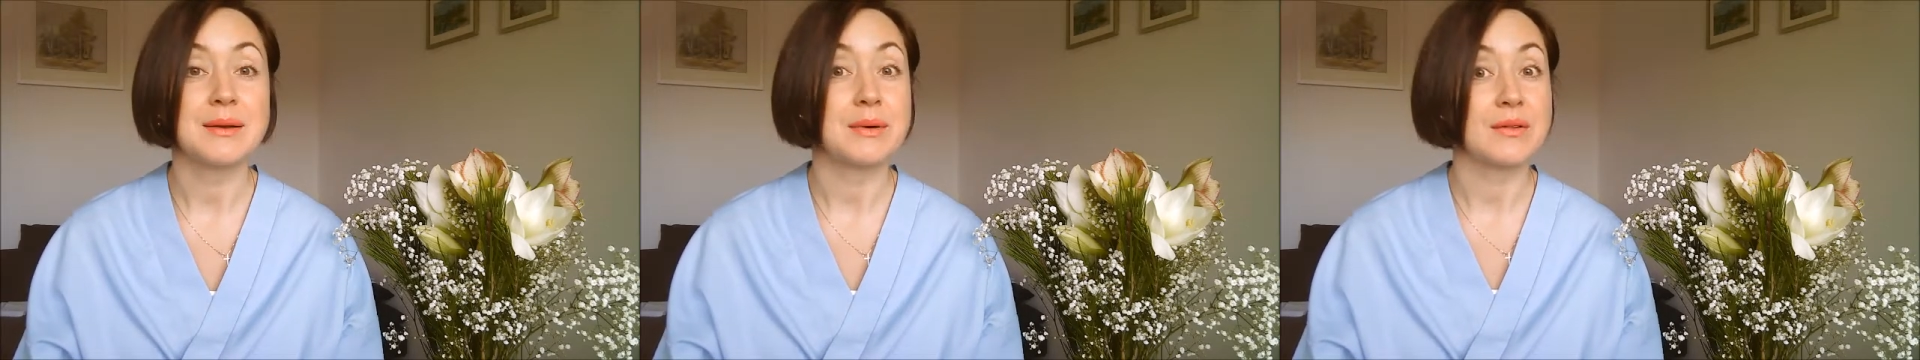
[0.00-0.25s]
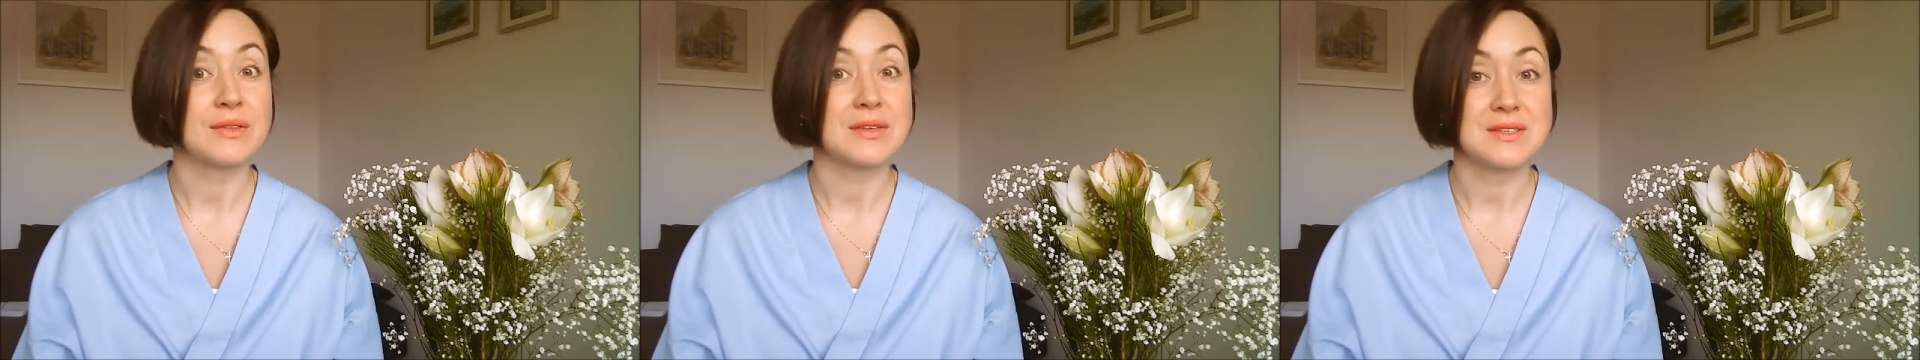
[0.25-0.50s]

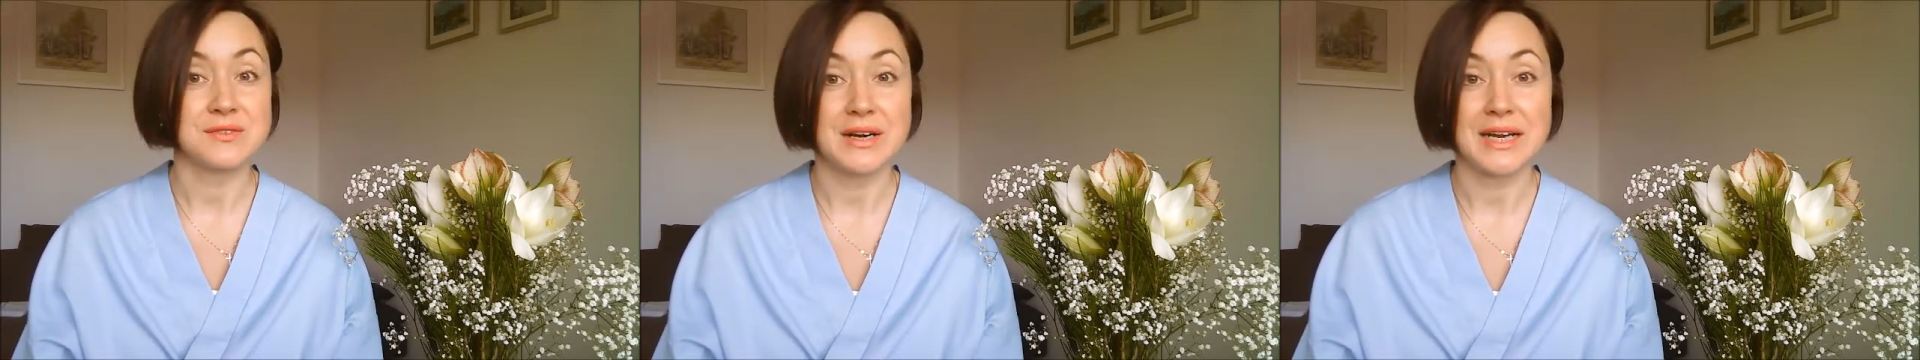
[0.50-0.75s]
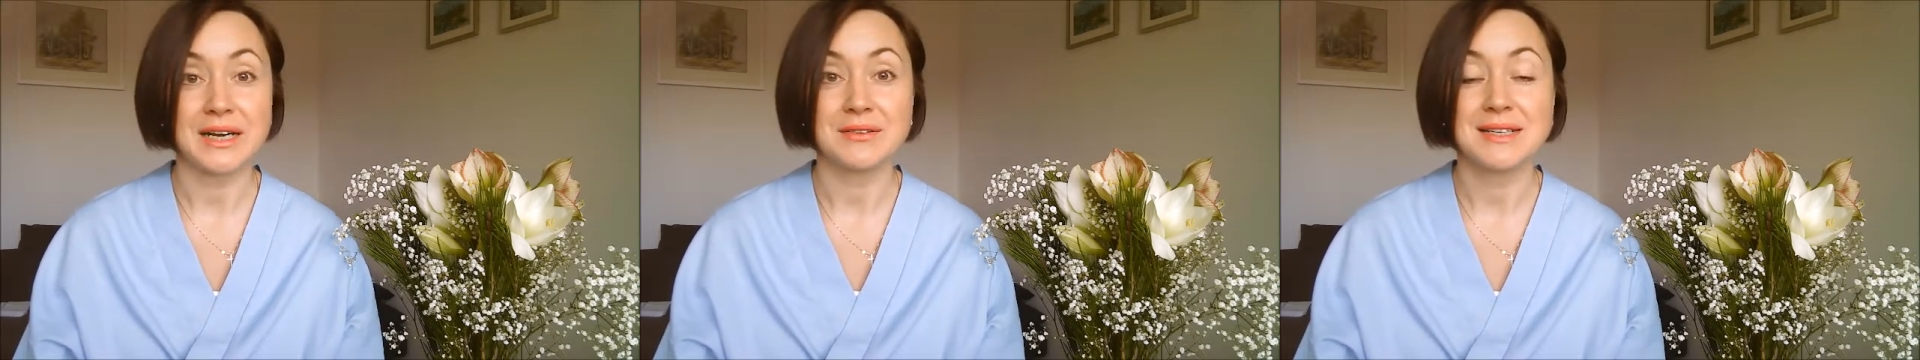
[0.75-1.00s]
about these
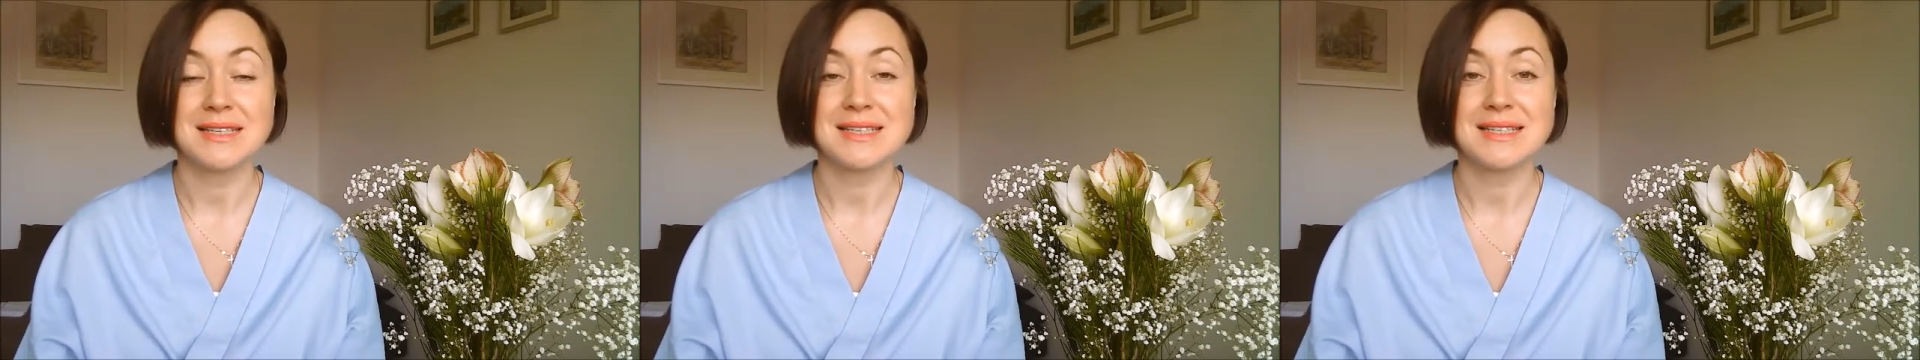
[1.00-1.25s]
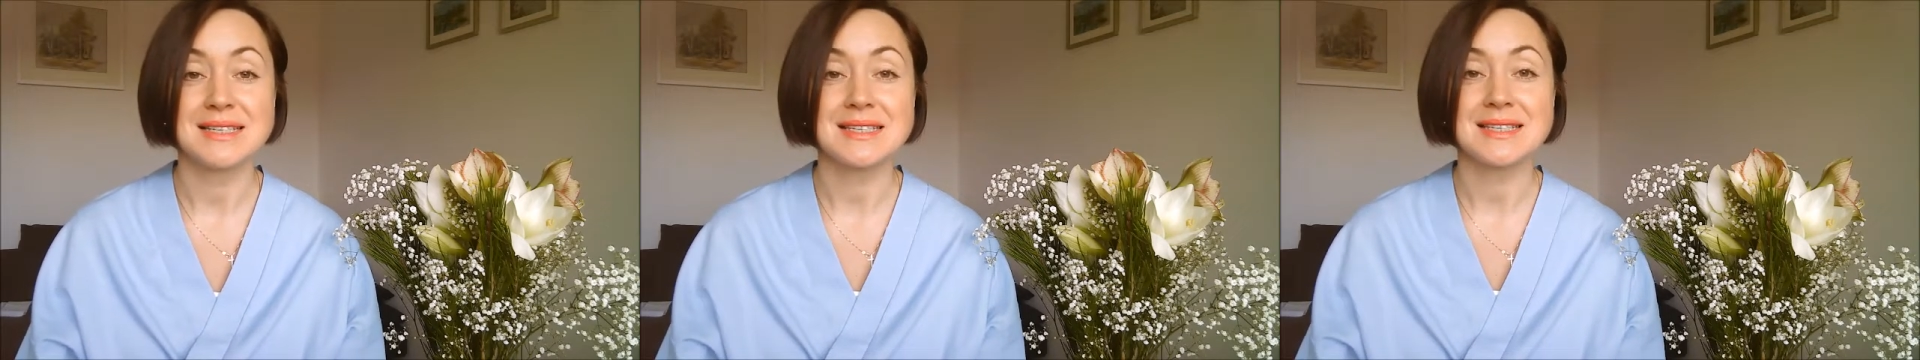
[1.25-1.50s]

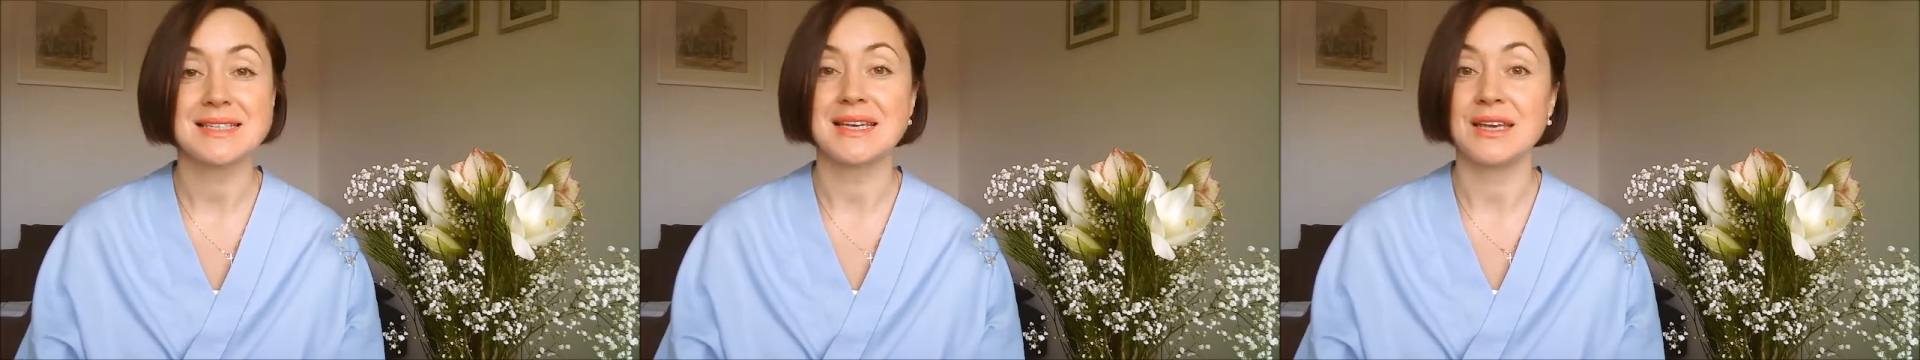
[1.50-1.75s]
fragrances,